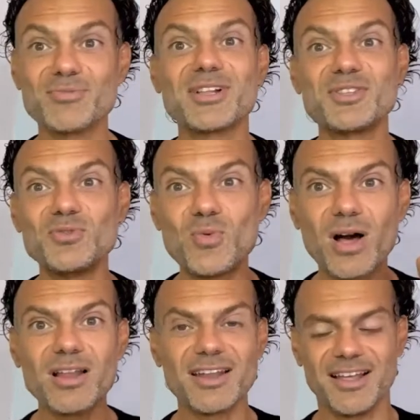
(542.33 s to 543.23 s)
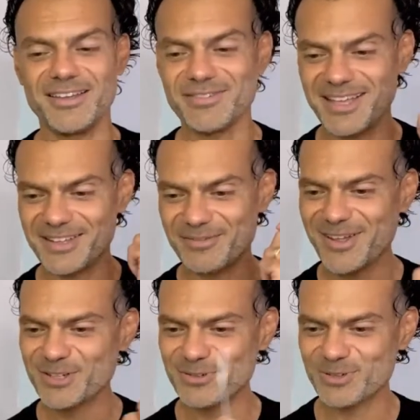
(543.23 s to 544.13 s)
Well, you are live. I can
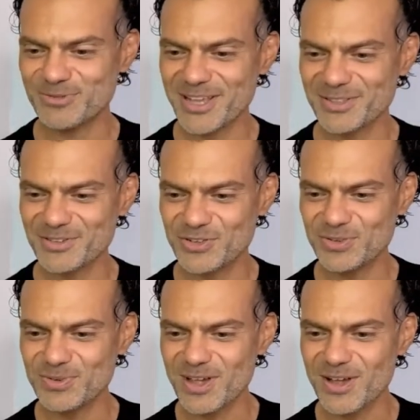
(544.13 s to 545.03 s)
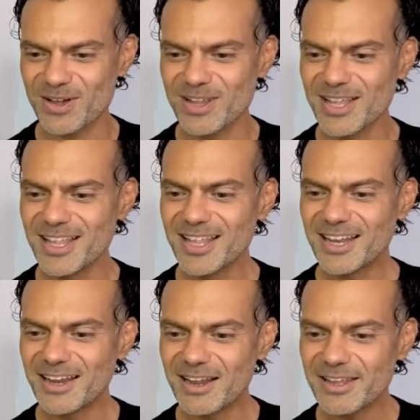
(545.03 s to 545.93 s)
vouch for the fact that you are
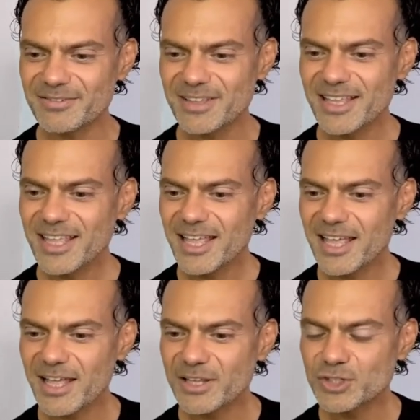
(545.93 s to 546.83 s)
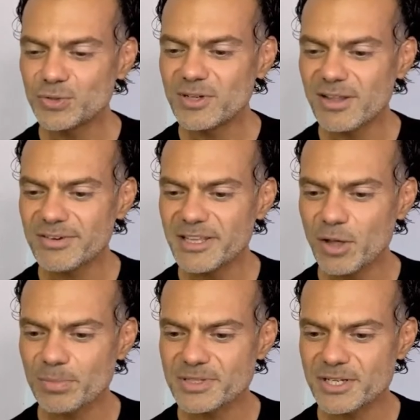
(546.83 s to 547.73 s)
live. Uh, two lovely
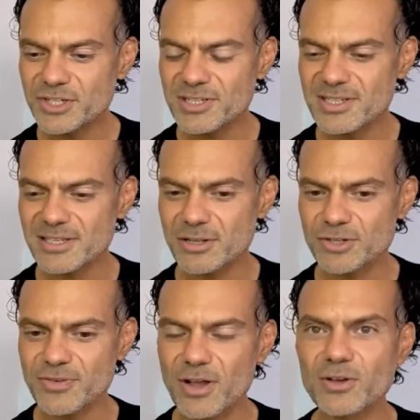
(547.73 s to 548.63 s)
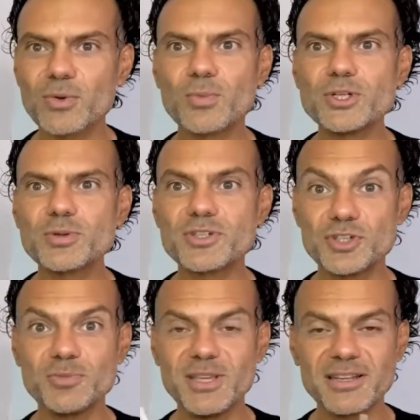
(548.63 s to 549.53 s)
compositions, says Ashfaq. Which one?
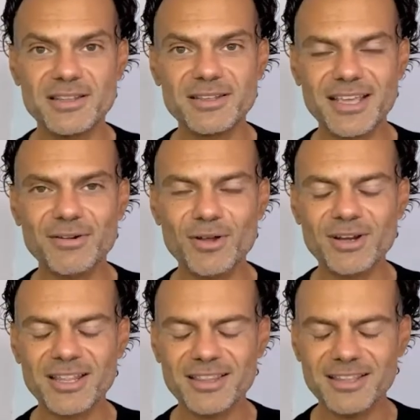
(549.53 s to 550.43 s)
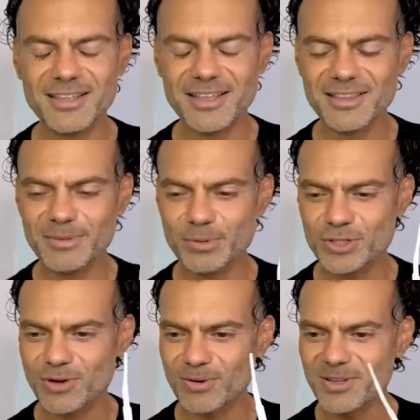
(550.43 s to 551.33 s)
Do you mean the Caron and the and the
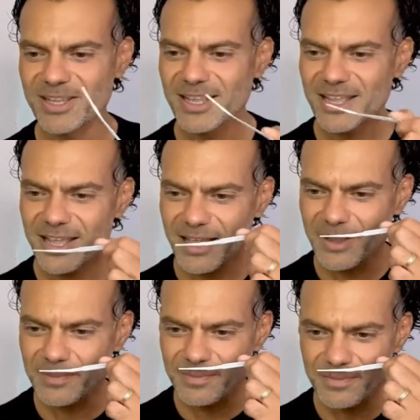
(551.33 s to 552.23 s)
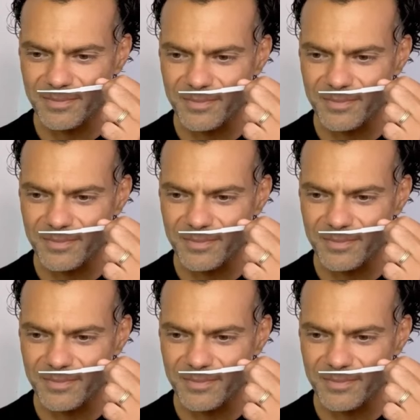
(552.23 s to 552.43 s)
Boucheron? Um,